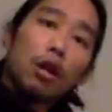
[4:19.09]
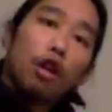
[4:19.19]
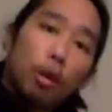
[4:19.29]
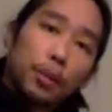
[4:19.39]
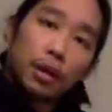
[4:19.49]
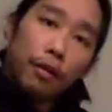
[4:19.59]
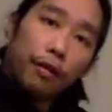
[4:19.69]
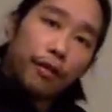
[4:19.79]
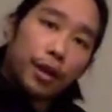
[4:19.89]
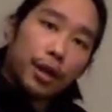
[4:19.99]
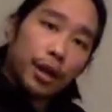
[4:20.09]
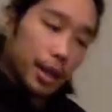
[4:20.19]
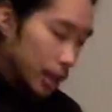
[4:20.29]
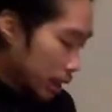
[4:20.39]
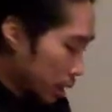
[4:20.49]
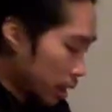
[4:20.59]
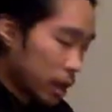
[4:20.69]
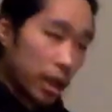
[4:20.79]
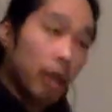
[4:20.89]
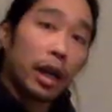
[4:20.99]
opposite foot
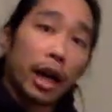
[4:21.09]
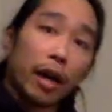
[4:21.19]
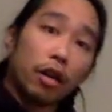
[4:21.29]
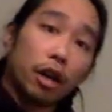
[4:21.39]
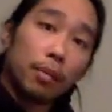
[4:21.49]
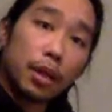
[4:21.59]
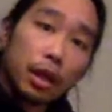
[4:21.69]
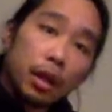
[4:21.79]
and arm,